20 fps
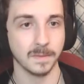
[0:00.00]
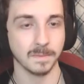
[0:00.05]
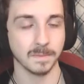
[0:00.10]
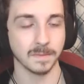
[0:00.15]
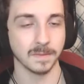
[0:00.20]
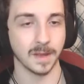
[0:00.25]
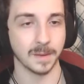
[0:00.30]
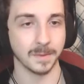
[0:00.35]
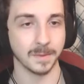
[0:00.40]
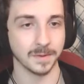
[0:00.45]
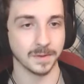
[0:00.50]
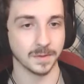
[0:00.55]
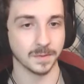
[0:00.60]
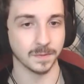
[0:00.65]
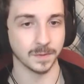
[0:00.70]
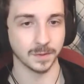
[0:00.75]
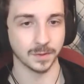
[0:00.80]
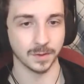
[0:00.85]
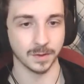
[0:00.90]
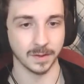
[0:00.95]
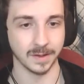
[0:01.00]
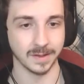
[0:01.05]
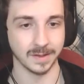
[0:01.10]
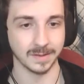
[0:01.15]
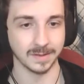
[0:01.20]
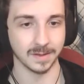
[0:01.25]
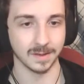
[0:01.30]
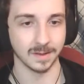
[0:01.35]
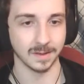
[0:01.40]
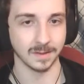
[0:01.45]
That much is for sure.
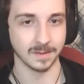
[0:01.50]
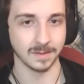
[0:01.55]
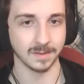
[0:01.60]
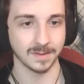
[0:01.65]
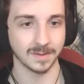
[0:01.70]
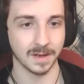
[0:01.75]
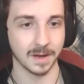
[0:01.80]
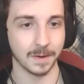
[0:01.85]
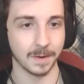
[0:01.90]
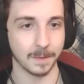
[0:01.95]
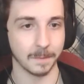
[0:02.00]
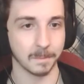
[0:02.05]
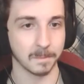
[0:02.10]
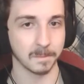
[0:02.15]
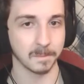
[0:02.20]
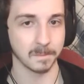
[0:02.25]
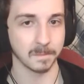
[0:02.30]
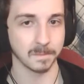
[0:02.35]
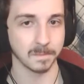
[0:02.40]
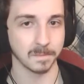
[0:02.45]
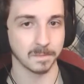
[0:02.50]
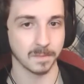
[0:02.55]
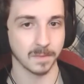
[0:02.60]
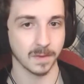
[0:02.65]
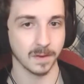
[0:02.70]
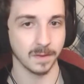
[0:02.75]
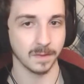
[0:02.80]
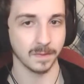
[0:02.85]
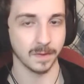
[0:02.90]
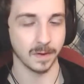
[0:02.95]
He's, scary.
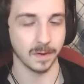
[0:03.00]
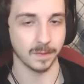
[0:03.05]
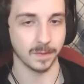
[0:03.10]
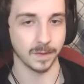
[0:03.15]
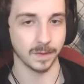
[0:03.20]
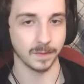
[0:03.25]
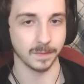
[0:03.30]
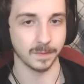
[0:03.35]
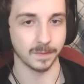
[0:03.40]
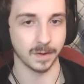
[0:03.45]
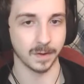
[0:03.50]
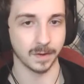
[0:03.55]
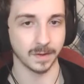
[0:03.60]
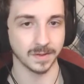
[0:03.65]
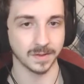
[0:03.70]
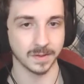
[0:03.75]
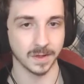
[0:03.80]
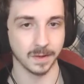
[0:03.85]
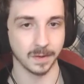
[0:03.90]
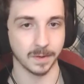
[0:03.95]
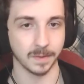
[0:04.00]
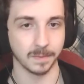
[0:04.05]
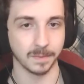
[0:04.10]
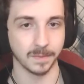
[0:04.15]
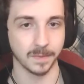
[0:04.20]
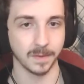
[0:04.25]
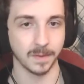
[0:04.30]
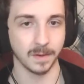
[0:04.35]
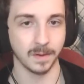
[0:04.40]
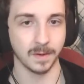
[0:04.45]
Very, very, very scary.
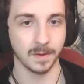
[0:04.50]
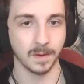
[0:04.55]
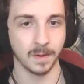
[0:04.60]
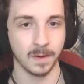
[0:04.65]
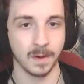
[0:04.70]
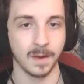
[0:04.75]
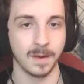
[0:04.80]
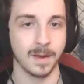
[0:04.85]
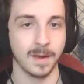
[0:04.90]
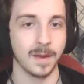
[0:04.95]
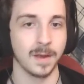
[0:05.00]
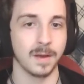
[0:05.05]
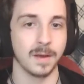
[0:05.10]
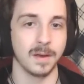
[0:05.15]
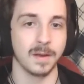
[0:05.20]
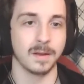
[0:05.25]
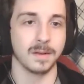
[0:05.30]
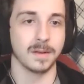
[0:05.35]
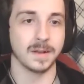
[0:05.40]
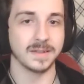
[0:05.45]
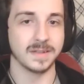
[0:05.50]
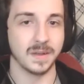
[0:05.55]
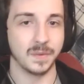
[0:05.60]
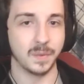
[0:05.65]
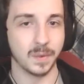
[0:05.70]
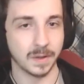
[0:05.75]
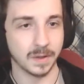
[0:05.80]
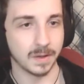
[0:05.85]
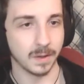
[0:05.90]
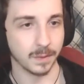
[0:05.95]
Let's see
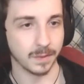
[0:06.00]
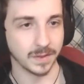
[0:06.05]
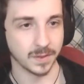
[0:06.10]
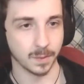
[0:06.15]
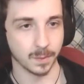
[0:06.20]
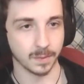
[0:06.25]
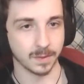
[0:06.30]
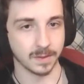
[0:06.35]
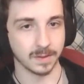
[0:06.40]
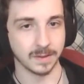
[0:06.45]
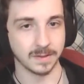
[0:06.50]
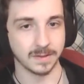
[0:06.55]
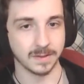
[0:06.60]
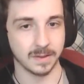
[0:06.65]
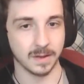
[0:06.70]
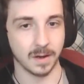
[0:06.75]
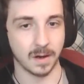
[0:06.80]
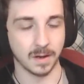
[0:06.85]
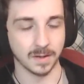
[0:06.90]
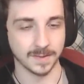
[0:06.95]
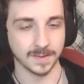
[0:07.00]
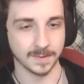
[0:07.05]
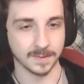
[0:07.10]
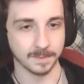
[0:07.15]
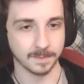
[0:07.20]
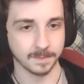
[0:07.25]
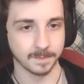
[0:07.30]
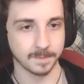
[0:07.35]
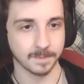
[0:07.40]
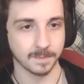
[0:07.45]
if we can kill this one with Clinton.
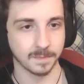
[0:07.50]
Awesome.